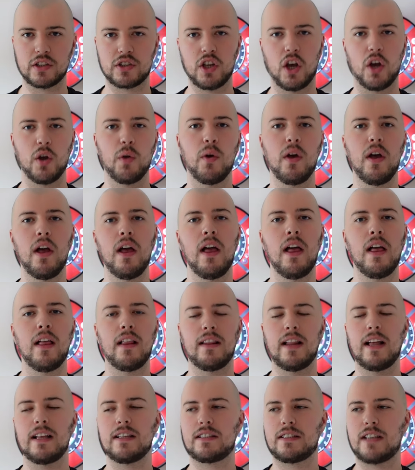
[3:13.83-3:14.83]
So
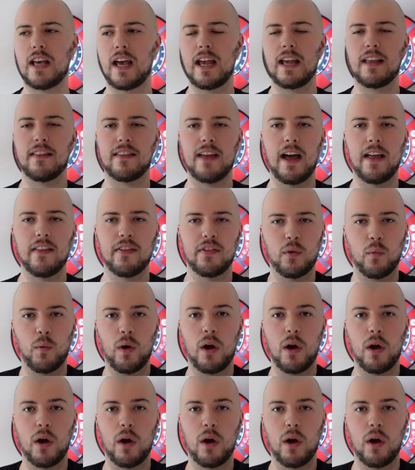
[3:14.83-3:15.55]
let's say that the